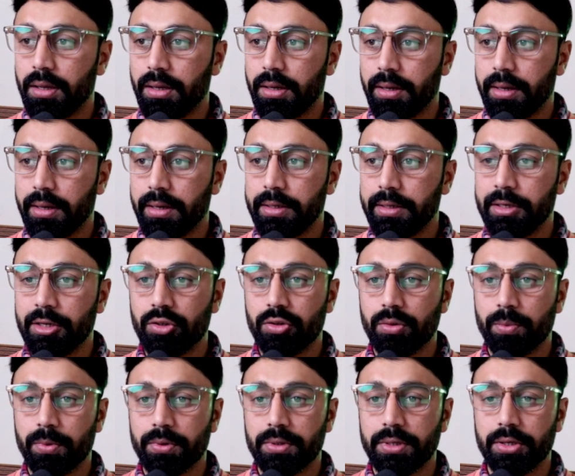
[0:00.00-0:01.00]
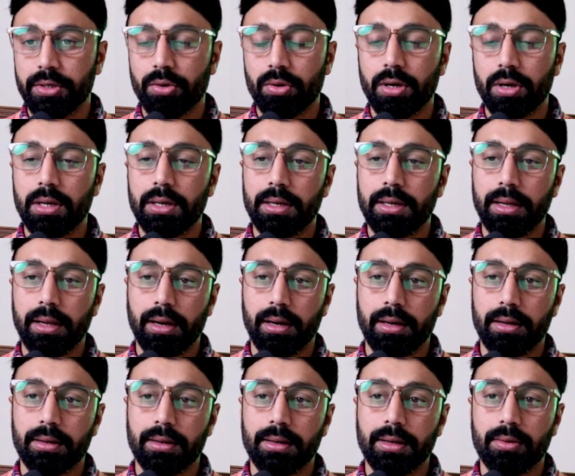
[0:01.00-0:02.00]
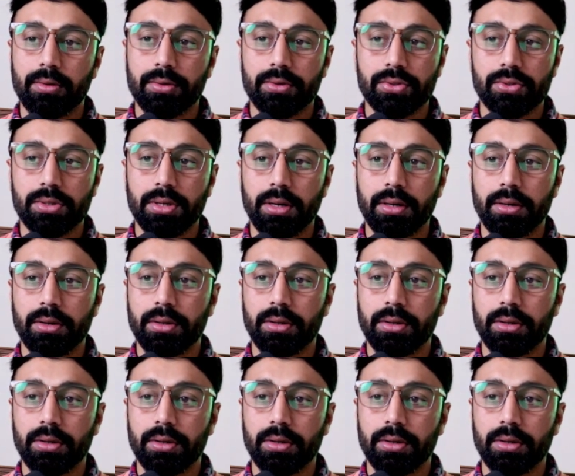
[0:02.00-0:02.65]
need to put the URL and click on start.